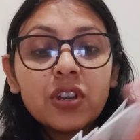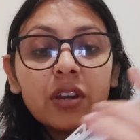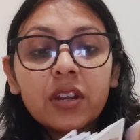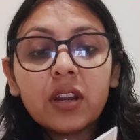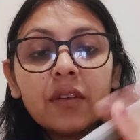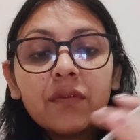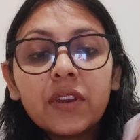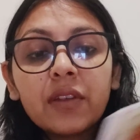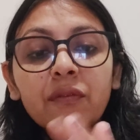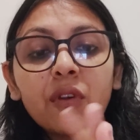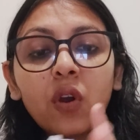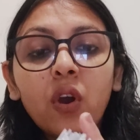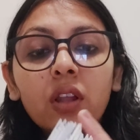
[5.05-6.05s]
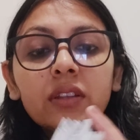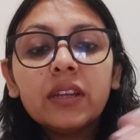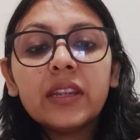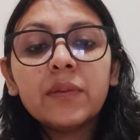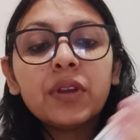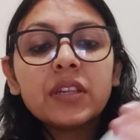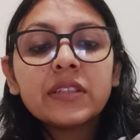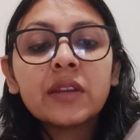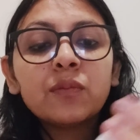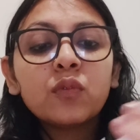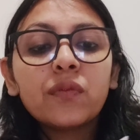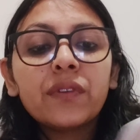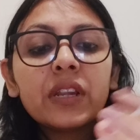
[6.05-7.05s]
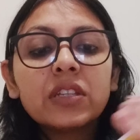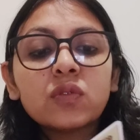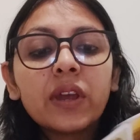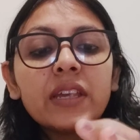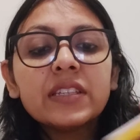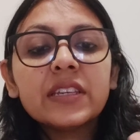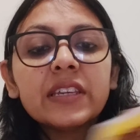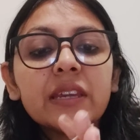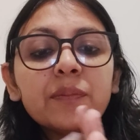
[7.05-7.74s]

general love reading for all the Libra Sun, Moon, Venus, Rising.